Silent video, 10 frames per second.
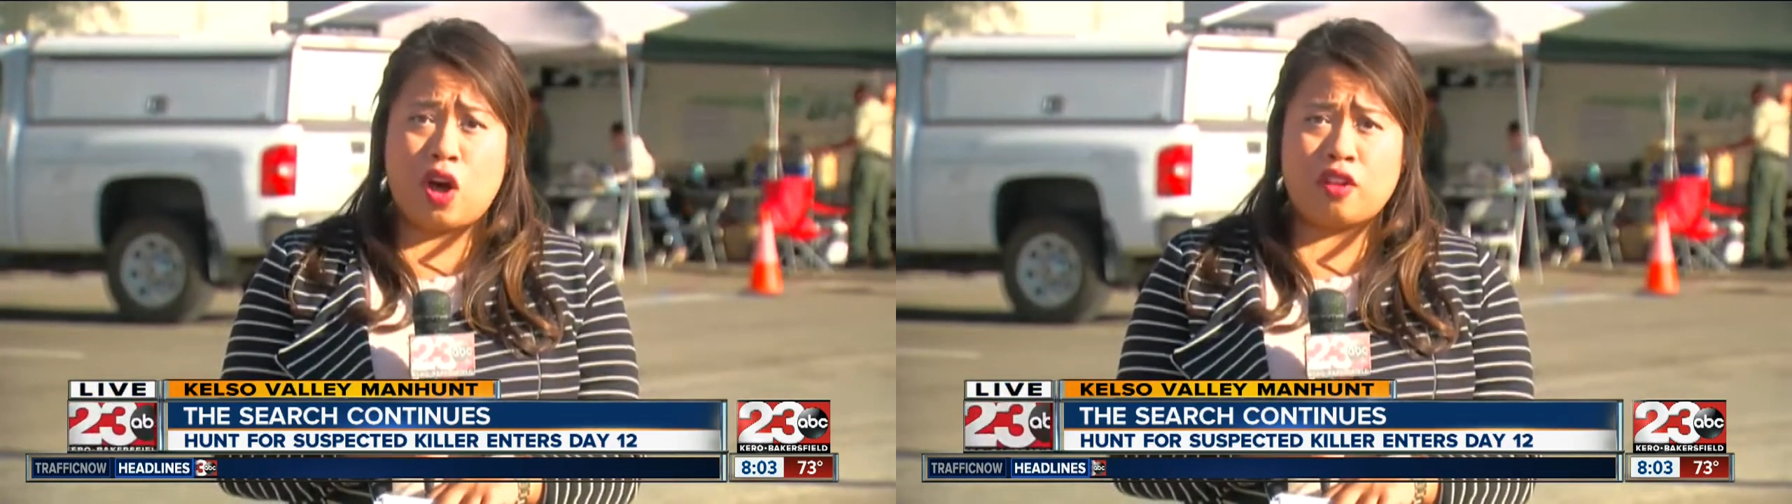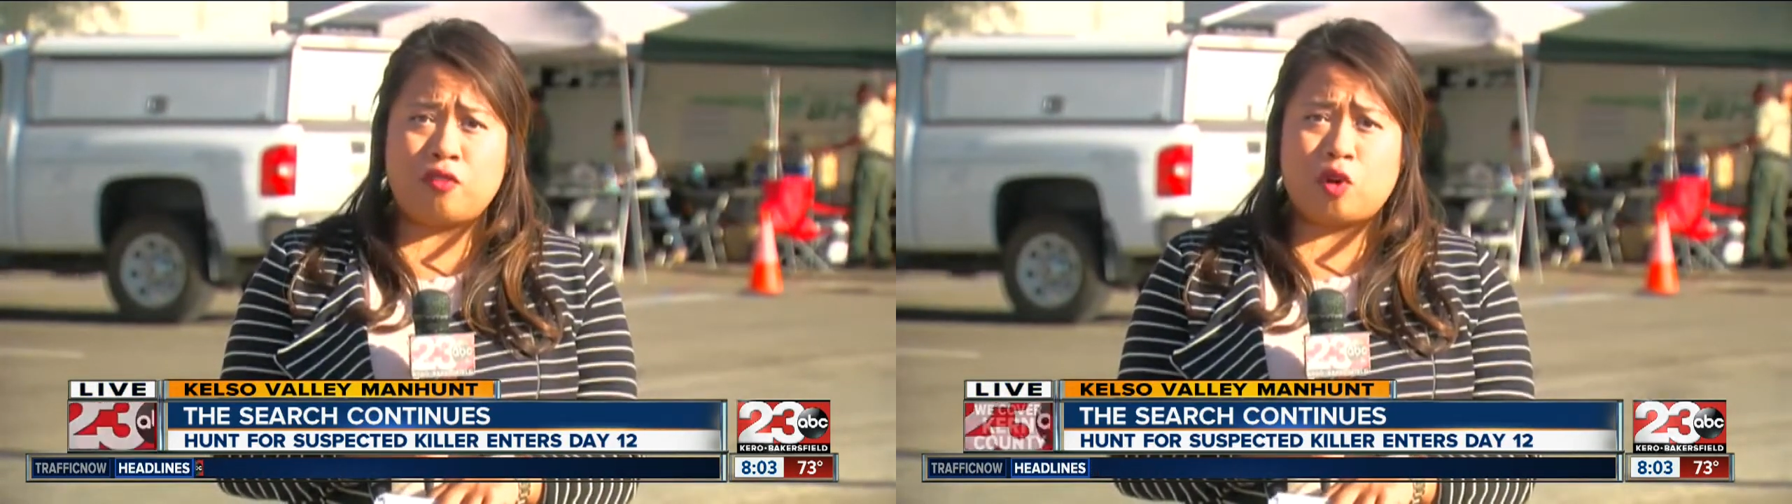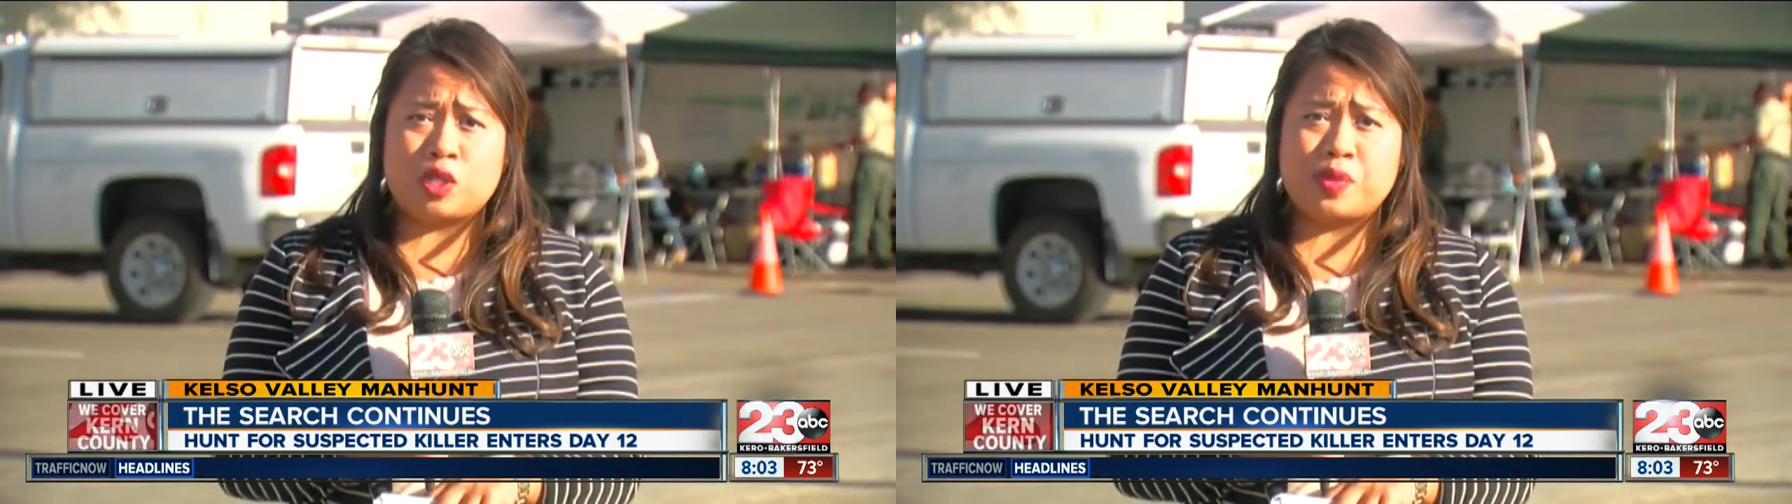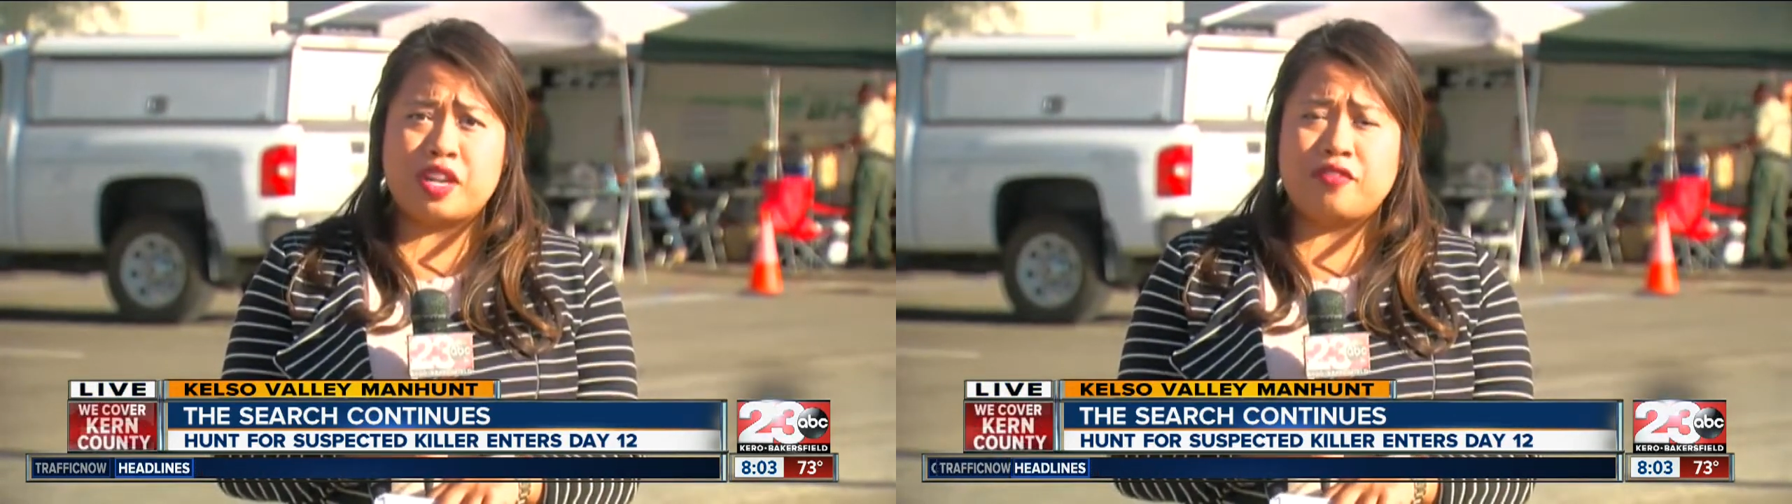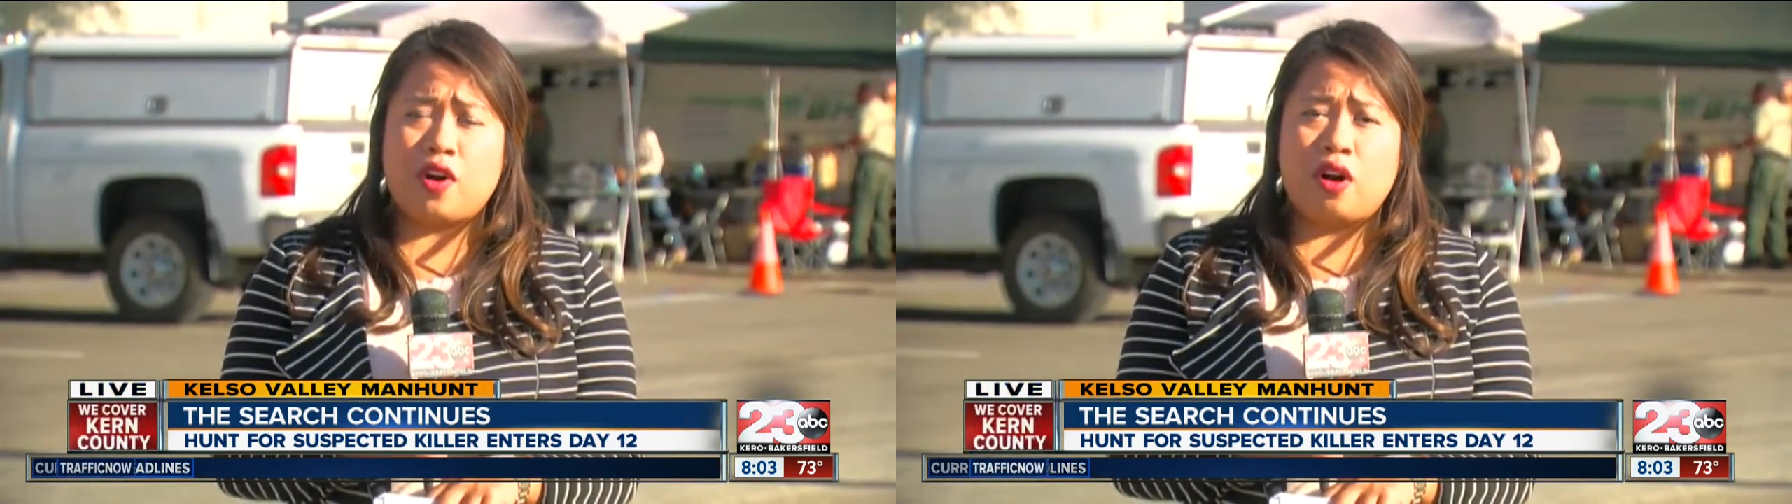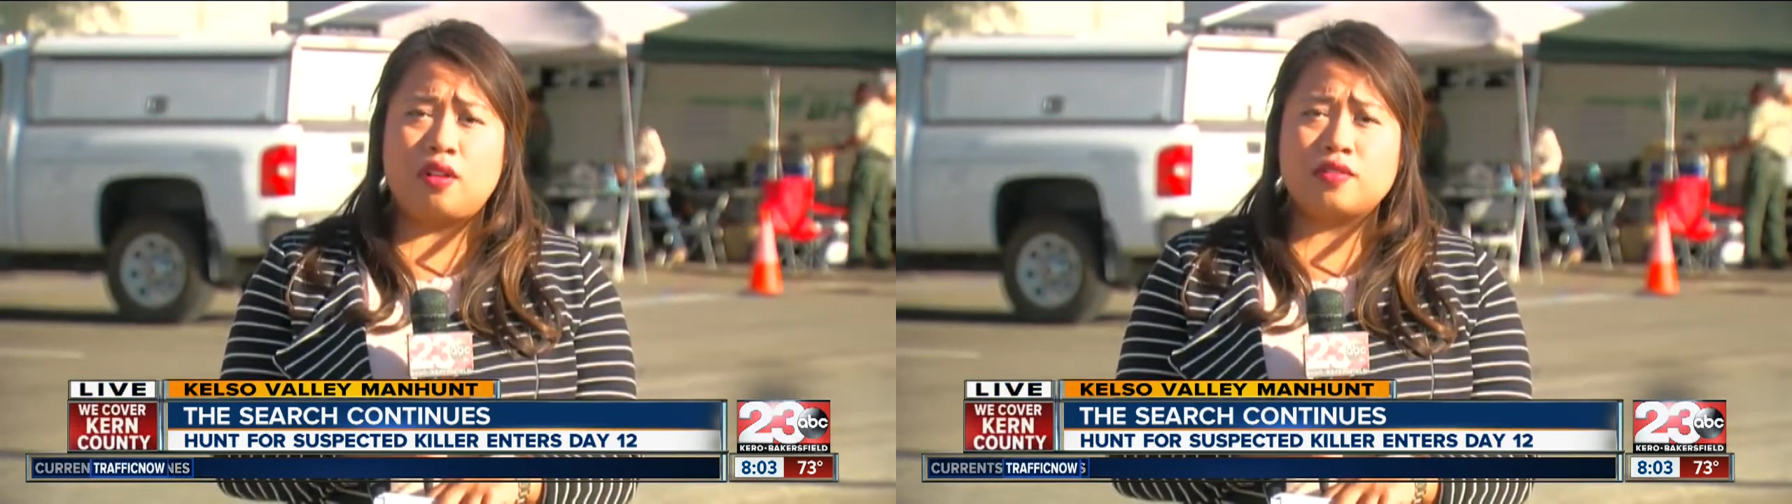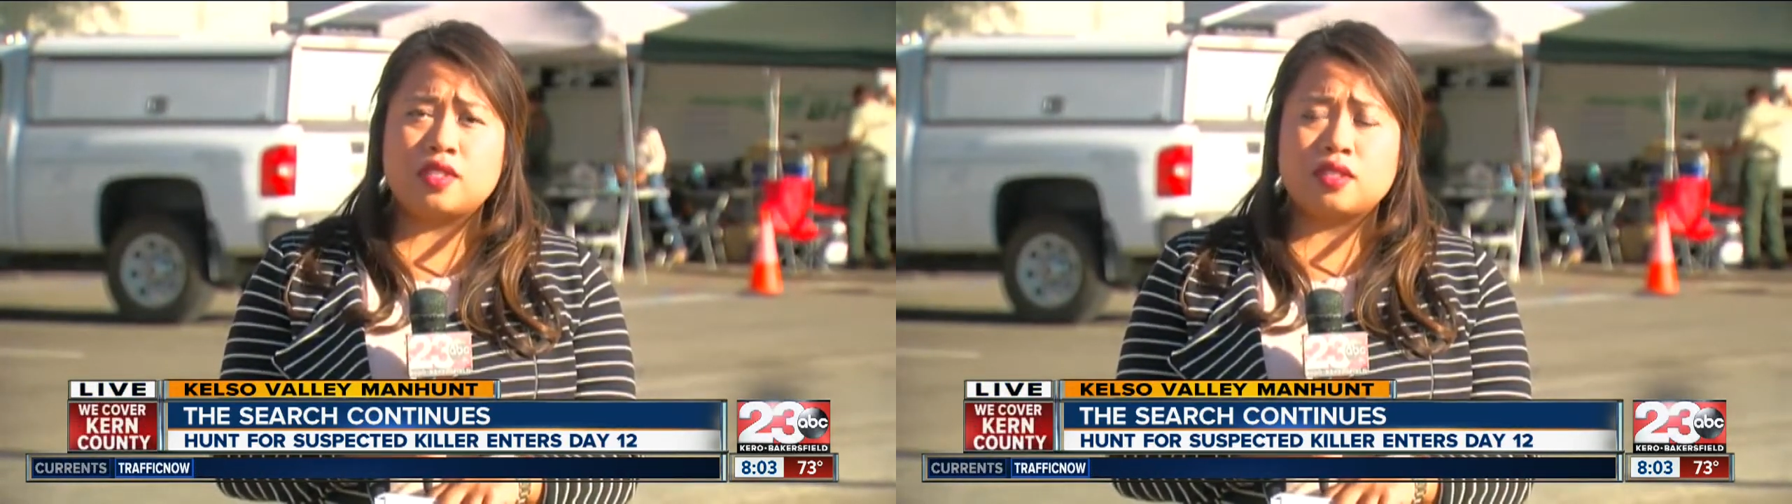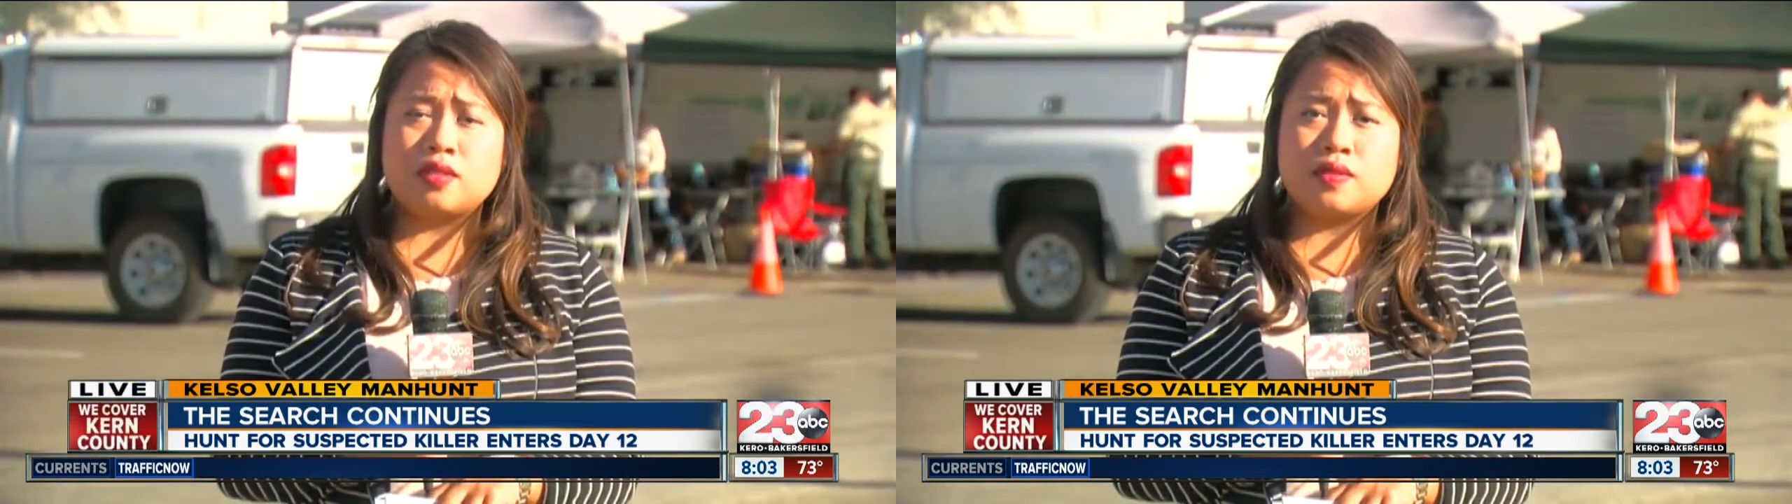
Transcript: law enforcement involved.